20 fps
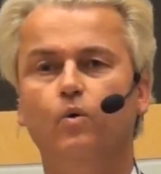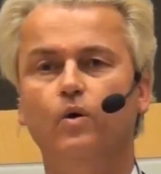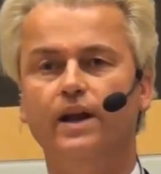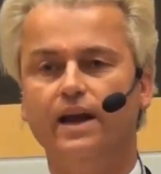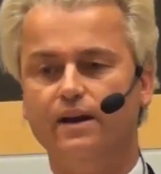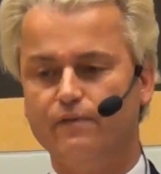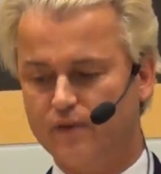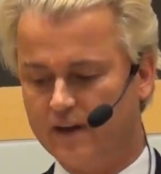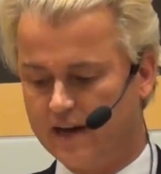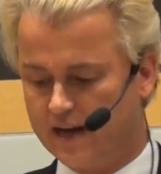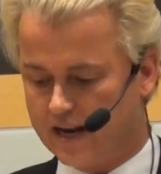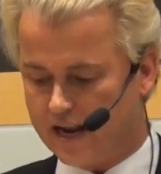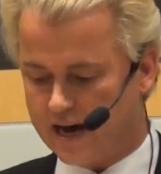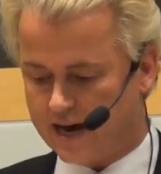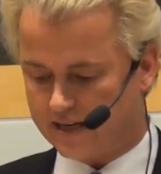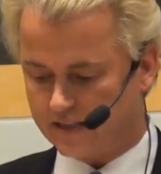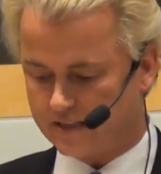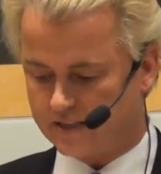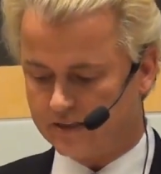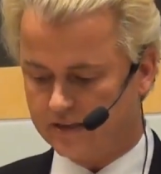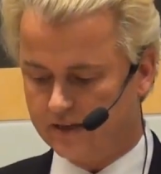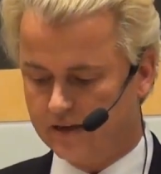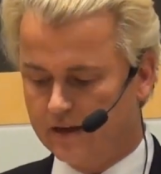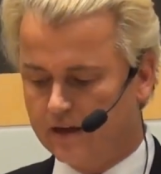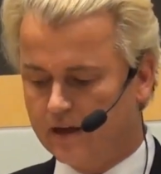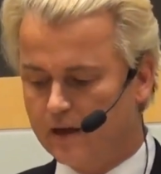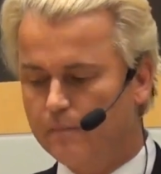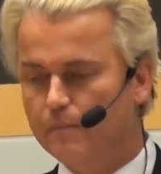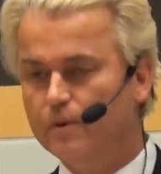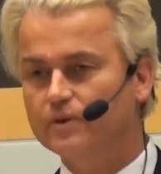whatever he likes.
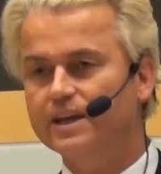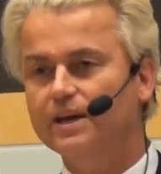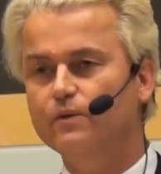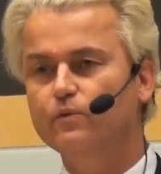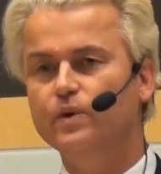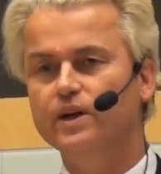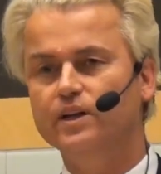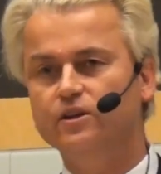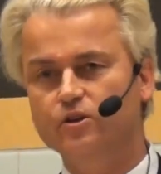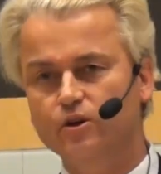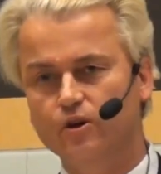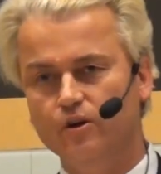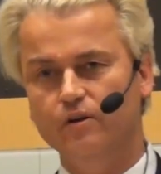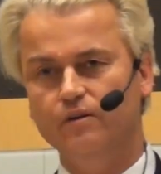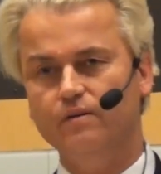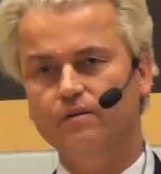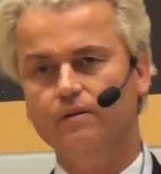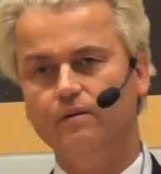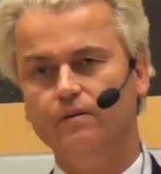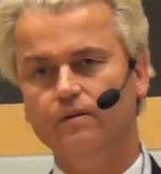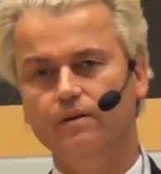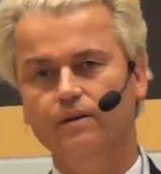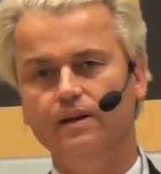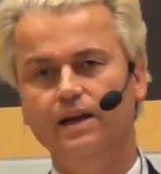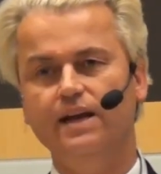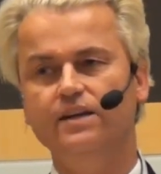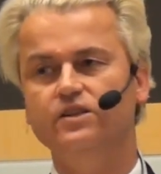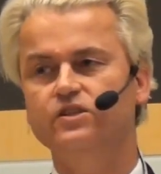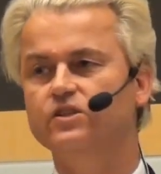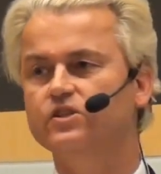But in return,
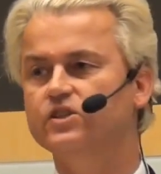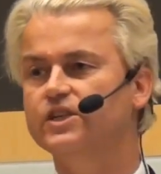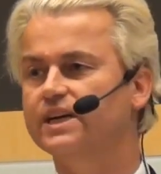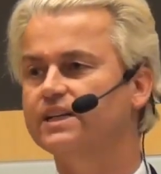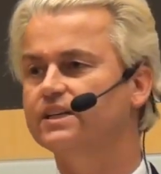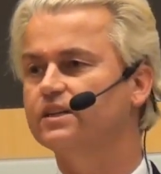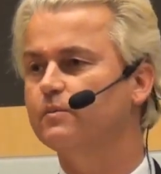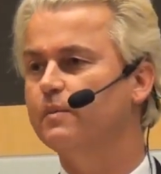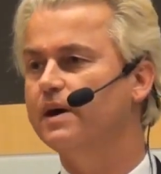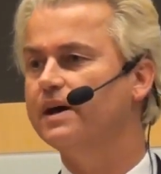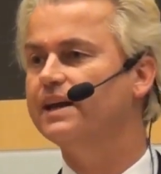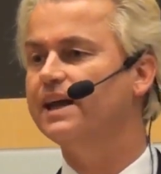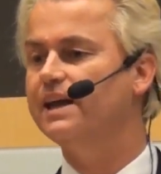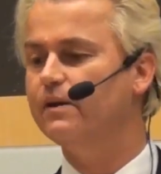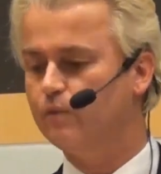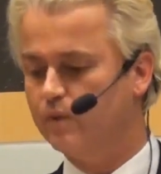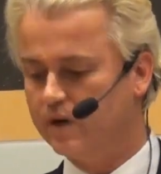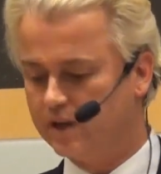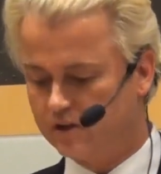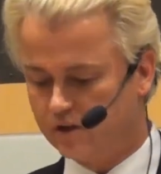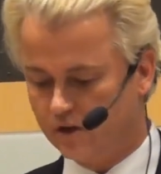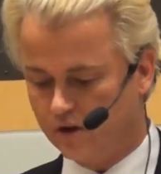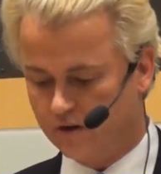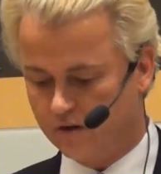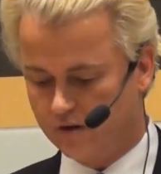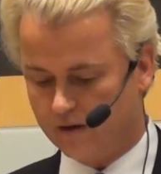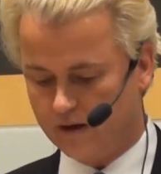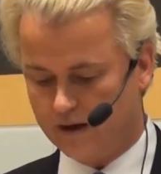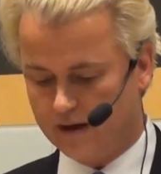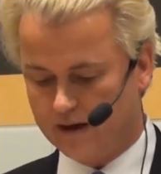ladies and gentlemen, in
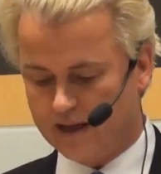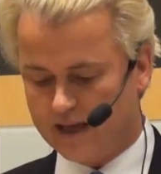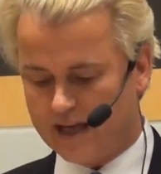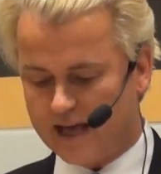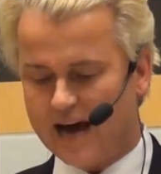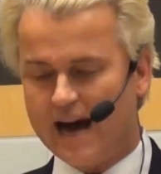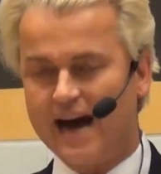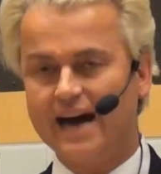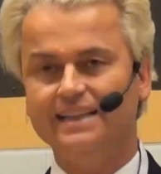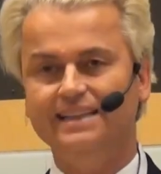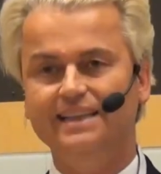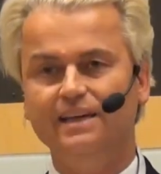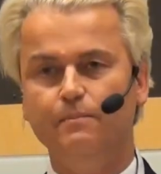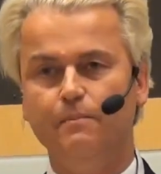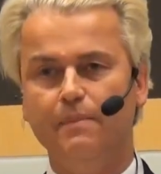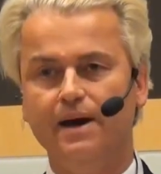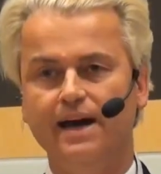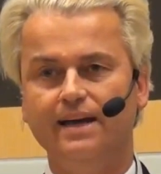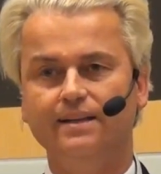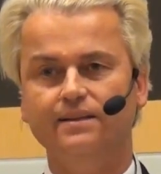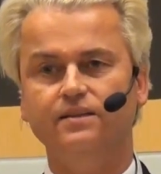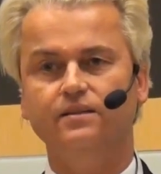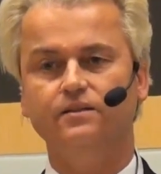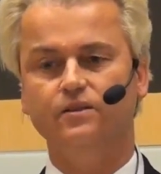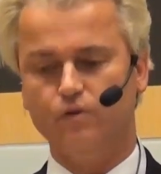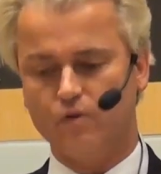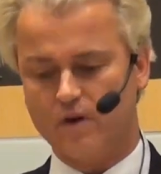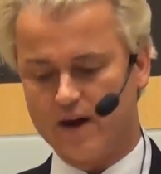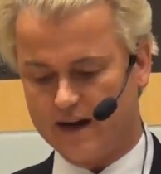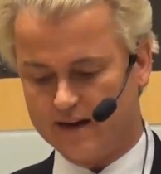return, I demand
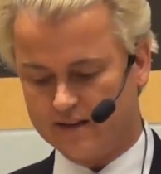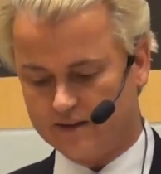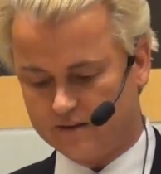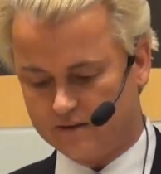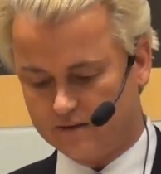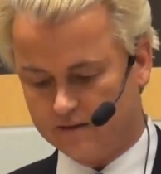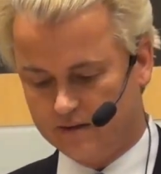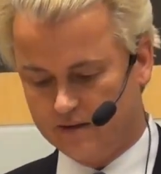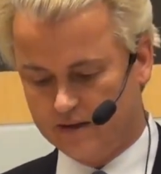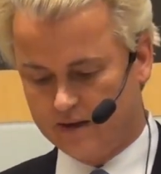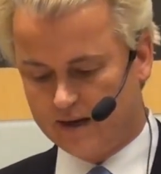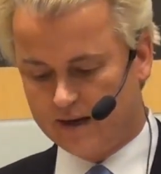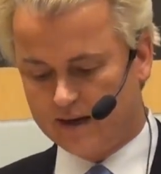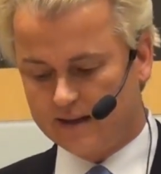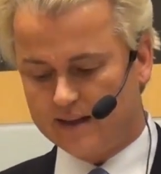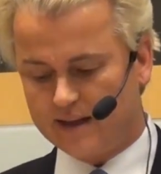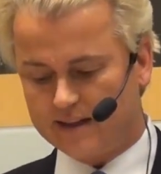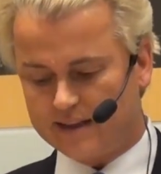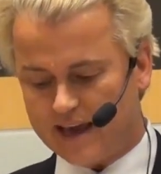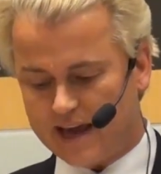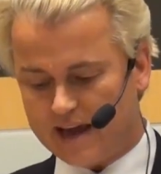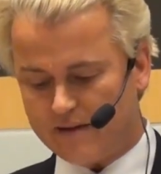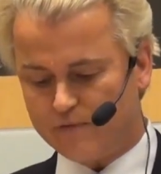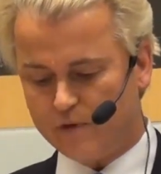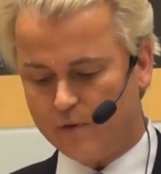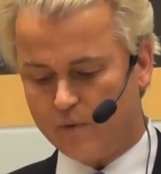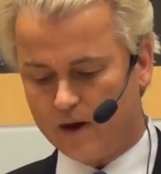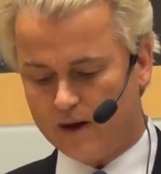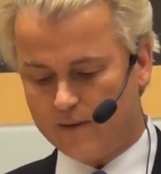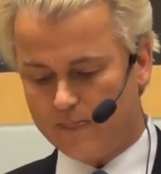the right that
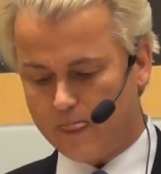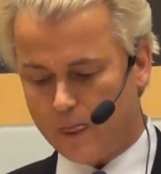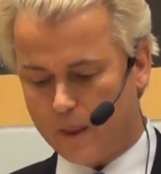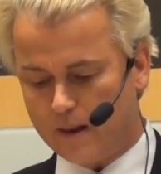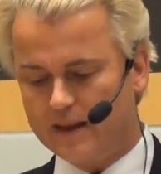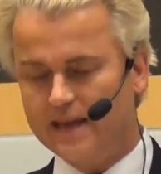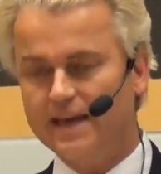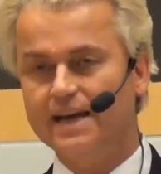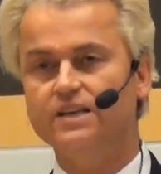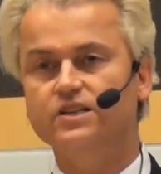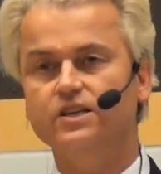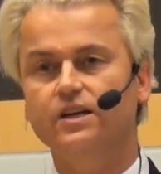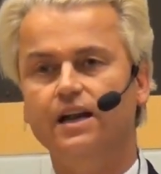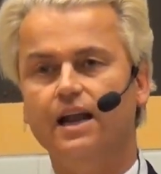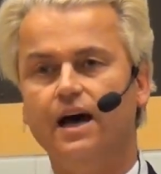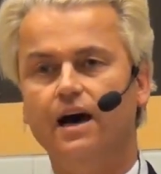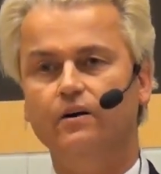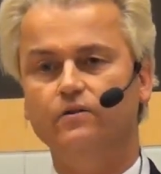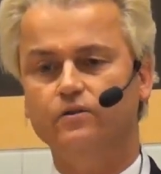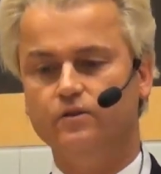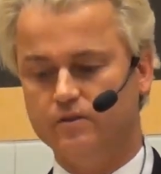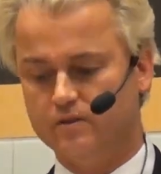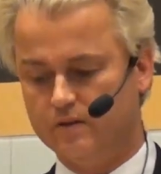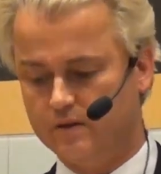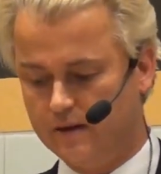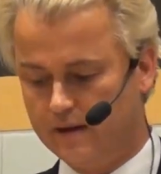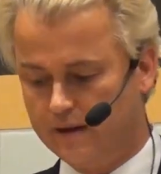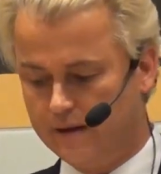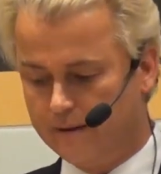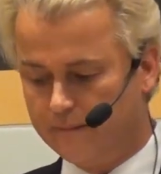everyone is allowed
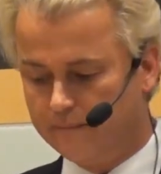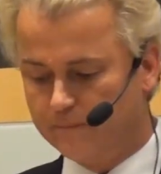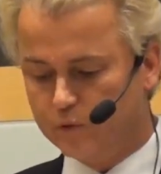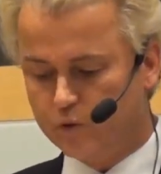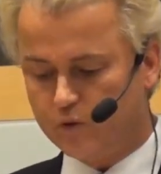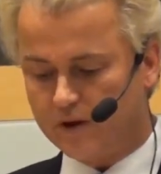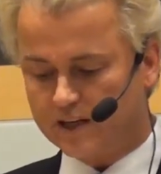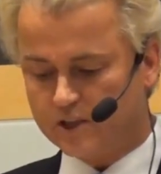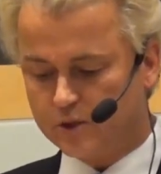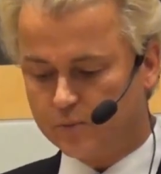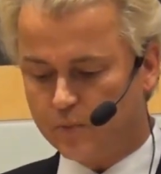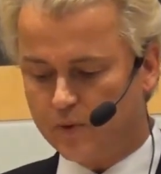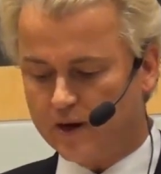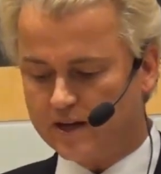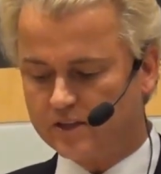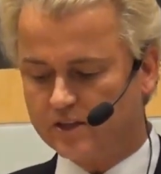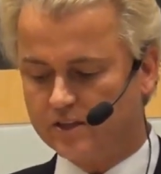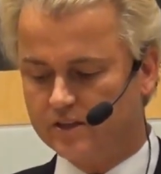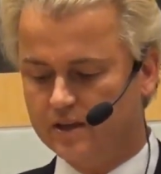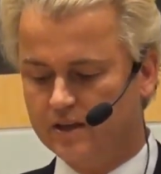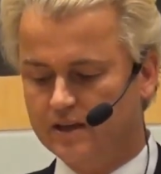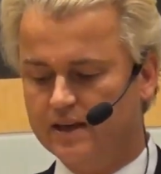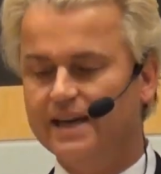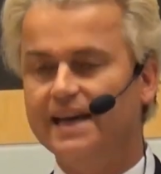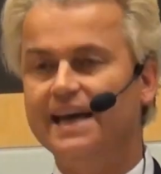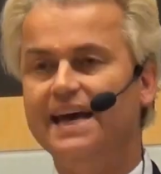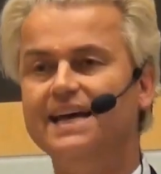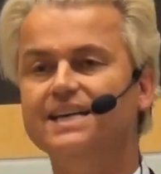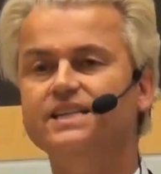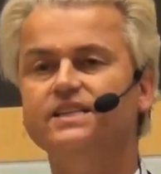to express
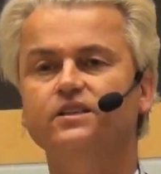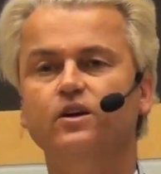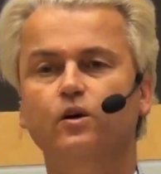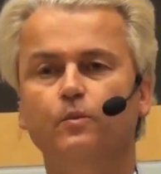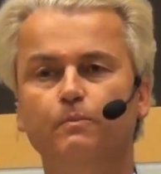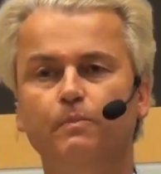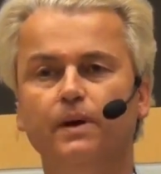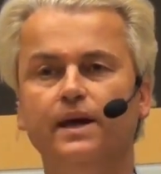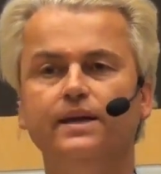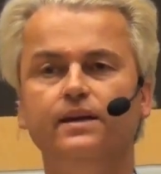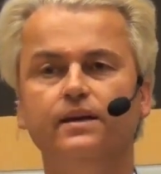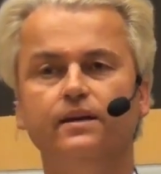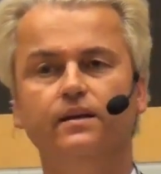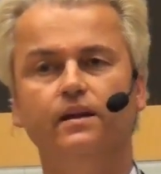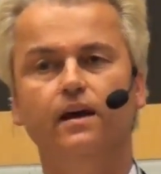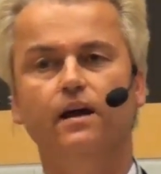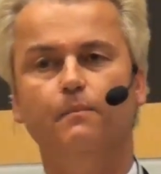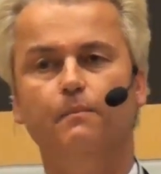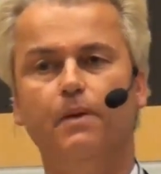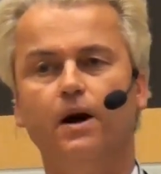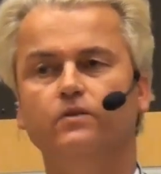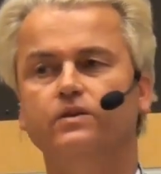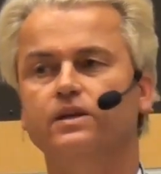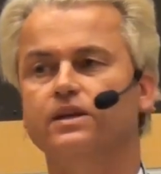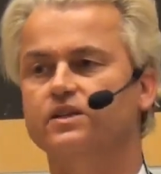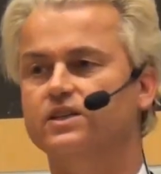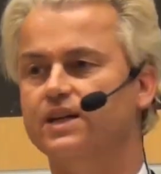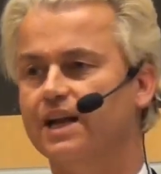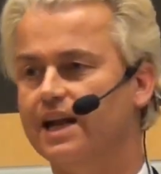his opinion about